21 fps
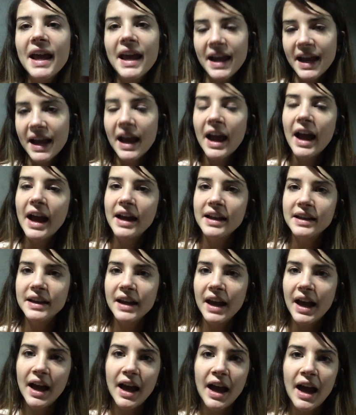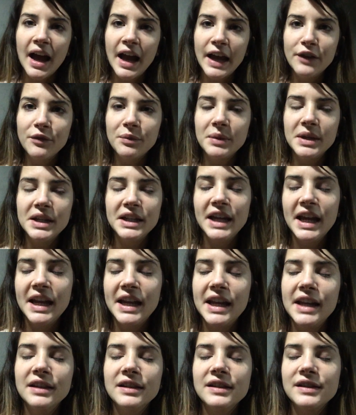and I have been
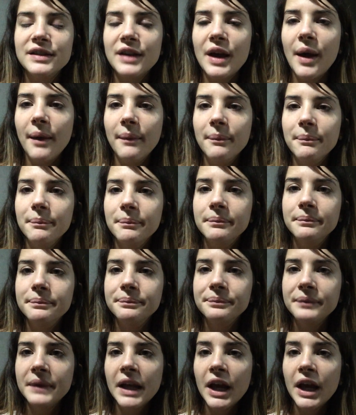getting some